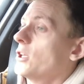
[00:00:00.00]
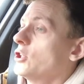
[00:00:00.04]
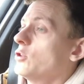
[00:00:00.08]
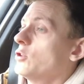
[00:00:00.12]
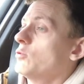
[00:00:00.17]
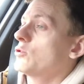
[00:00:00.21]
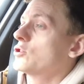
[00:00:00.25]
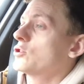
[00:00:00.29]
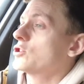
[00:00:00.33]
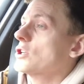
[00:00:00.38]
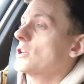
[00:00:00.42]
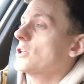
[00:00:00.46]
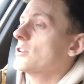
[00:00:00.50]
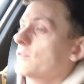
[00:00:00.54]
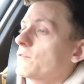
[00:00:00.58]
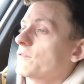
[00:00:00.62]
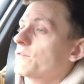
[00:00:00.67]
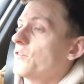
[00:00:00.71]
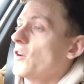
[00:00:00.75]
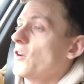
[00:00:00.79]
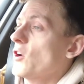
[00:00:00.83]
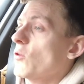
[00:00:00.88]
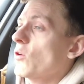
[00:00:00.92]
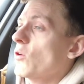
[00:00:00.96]
You just
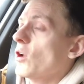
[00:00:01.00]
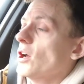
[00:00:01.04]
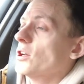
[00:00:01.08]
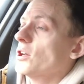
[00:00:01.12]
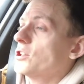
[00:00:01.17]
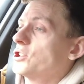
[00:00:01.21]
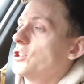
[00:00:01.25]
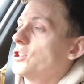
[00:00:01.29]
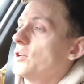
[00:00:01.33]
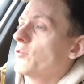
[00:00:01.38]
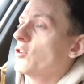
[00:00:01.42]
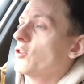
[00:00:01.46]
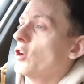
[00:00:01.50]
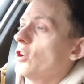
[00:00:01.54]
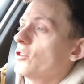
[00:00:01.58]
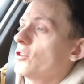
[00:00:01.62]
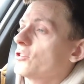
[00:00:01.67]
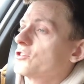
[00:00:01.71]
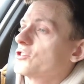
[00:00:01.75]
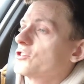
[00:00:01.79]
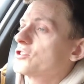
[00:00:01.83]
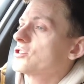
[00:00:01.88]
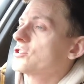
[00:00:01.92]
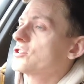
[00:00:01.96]
feel like you've
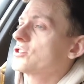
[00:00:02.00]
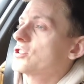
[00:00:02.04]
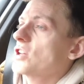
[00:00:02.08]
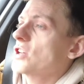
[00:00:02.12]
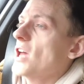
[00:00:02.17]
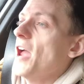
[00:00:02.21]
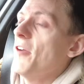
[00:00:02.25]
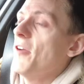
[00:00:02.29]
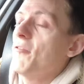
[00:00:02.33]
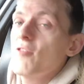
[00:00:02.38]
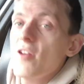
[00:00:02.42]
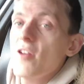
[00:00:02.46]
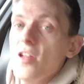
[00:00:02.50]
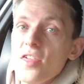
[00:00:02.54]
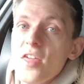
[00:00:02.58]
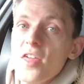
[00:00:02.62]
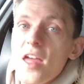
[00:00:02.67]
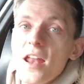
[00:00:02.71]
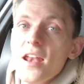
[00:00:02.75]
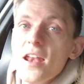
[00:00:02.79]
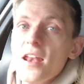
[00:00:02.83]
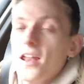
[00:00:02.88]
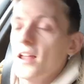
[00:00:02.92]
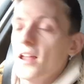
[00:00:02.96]
lost
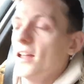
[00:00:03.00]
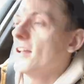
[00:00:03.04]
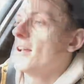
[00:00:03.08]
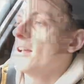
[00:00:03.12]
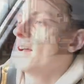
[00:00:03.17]
everything.